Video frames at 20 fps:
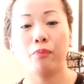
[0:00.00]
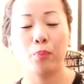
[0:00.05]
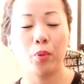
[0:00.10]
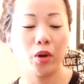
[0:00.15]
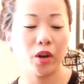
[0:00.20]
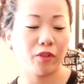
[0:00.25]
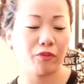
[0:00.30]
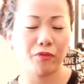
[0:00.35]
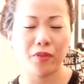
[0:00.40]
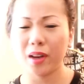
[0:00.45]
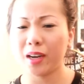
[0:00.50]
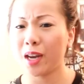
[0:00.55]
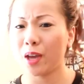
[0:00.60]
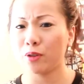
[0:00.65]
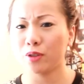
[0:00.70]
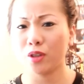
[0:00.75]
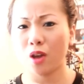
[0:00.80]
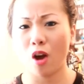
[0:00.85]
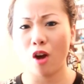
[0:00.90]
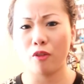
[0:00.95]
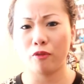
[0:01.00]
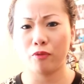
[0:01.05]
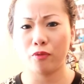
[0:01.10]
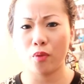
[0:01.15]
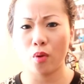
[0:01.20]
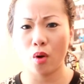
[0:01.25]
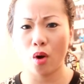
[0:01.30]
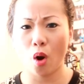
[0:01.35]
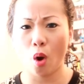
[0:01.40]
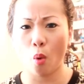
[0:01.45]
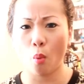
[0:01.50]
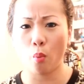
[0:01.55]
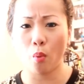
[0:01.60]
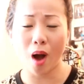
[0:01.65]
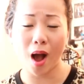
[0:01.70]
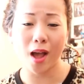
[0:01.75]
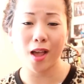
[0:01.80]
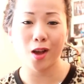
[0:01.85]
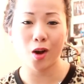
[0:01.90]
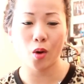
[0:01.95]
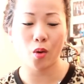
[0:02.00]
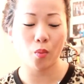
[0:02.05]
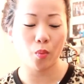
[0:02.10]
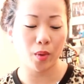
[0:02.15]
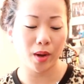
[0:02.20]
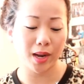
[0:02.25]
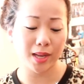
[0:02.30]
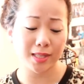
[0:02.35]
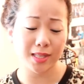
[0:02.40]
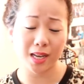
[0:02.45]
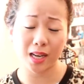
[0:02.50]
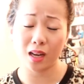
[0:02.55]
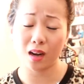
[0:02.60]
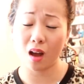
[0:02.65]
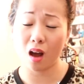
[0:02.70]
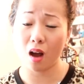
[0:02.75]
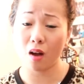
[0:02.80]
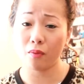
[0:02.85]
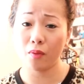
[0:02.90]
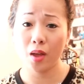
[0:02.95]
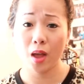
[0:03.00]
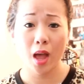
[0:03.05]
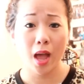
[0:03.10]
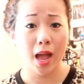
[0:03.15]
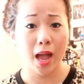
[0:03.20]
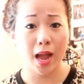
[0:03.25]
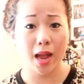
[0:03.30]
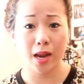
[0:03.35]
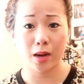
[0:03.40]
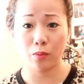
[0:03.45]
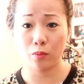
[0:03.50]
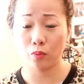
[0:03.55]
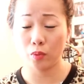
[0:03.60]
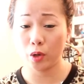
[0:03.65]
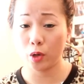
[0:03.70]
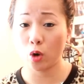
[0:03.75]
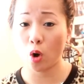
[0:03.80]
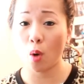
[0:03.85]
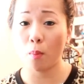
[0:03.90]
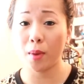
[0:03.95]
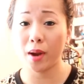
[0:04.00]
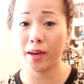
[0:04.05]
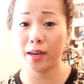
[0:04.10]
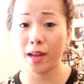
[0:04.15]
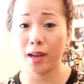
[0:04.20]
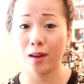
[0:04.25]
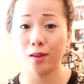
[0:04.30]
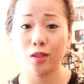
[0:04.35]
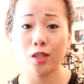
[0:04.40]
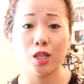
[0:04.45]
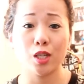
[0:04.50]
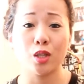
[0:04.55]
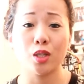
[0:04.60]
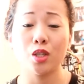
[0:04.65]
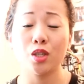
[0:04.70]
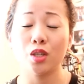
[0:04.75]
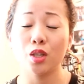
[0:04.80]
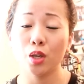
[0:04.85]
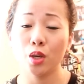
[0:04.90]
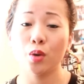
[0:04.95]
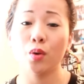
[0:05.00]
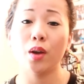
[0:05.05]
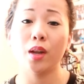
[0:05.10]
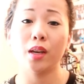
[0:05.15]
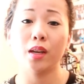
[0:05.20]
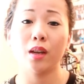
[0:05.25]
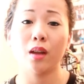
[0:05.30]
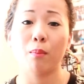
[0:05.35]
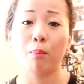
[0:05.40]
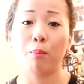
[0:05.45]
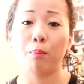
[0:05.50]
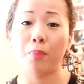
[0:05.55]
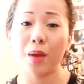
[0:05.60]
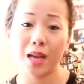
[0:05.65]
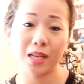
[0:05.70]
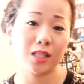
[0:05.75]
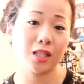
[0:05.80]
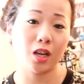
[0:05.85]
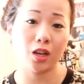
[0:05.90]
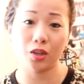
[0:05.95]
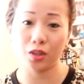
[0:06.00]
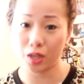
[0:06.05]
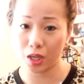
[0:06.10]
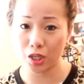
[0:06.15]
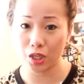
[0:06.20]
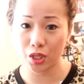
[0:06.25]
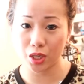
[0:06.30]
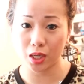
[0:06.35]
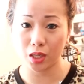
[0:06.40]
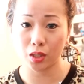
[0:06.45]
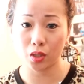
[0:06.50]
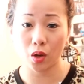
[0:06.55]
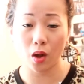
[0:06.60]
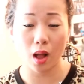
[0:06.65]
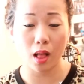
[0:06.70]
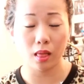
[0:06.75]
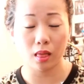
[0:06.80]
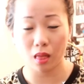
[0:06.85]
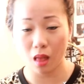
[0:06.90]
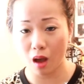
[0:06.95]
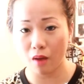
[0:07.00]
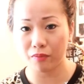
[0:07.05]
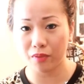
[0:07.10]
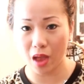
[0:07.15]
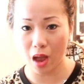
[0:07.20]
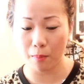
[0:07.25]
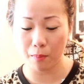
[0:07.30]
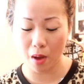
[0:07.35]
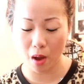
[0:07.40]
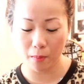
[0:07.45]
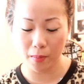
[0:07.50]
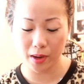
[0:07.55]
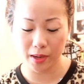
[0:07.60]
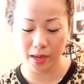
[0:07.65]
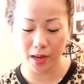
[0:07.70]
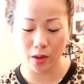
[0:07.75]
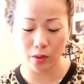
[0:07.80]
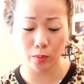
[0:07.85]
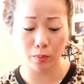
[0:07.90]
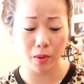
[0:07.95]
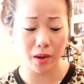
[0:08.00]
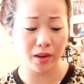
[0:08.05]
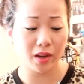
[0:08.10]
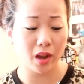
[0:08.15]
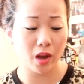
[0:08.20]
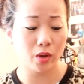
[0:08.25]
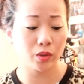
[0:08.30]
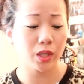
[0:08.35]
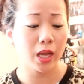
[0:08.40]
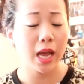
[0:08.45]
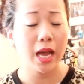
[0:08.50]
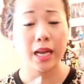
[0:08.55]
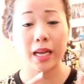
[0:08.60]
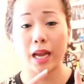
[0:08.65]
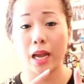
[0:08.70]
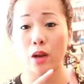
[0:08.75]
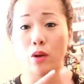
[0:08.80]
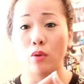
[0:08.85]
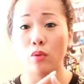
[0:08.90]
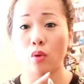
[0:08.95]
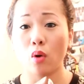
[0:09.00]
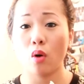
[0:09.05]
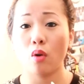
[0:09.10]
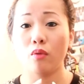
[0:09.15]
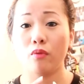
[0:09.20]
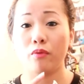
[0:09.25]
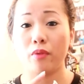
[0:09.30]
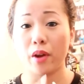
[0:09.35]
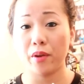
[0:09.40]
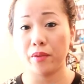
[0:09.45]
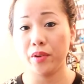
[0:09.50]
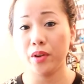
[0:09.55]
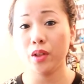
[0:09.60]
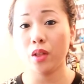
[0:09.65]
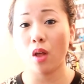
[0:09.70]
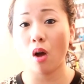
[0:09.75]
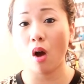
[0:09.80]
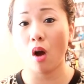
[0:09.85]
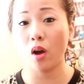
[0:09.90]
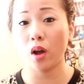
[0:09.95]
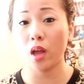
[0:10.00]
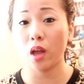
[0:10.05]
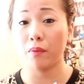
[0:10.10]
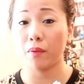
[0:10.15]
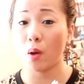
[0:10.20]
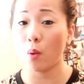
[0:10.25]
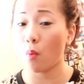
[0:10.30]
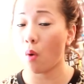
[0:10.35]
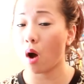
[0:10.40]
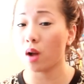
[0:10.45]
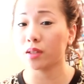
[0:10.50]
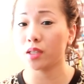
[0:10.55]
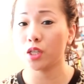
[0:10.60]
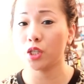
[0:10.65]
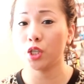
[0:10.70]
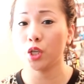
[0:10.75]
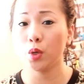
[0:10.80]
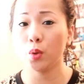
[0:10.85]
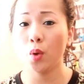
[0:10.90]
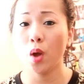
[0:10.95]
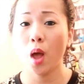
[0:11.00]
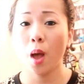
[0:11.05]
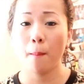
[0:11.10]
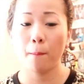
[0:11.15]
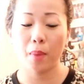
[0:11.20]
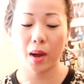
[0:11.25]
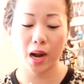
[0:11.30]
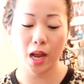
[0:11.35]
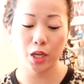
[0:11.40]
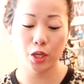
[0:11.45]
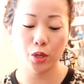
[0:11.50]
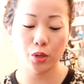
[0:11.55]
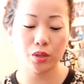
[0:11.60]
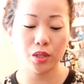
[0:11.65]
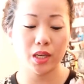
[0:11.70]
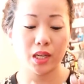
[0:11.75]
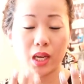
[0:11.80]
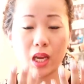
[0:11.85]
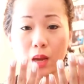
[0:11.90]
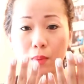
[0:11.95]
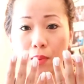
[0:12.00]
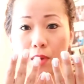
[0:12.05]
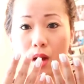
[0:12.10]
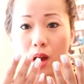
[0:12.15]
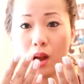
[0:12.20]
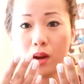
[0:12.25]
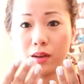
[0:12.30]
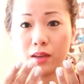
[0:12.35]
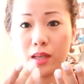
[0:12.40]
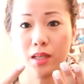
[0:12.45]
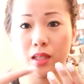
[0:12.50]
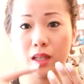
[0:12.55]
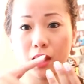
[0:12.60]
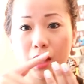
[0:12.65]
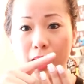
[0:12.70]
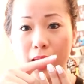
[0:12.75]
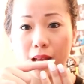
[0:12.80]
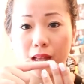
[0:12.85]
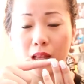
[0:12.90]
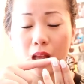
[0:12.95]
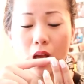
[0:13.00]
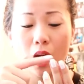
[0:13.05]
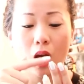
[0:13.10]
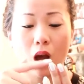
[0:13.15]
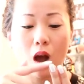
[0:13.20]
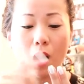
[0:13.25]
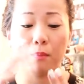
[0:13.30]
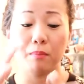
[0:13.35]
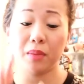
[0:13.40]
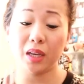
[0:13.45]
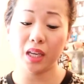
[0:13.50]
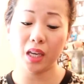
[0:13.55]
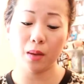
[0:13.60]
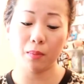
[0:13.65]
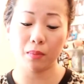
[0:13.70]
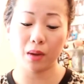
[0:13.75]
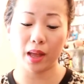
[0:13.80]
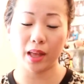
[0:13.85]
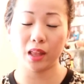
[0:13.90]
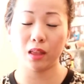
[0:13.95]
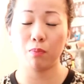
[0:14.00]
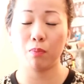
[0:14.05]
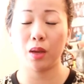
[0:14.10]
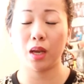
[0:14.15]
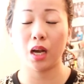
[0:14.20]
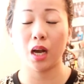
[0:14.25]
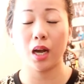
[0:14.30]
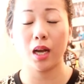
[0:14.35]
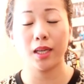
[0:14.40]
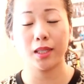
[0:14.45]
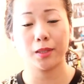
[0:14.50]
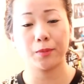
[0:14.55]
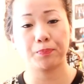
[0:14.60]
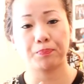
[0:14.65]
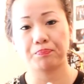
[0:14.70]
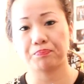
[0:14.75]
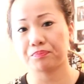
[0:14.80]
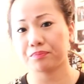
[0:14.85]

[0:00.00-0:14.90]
putting fake nails on for a while, when I take it off and regrow my nails, it's still in the best condition. So I love that about my nails. My nails can grow very long if I wanted to, but I usually keep it on this length, medium length, because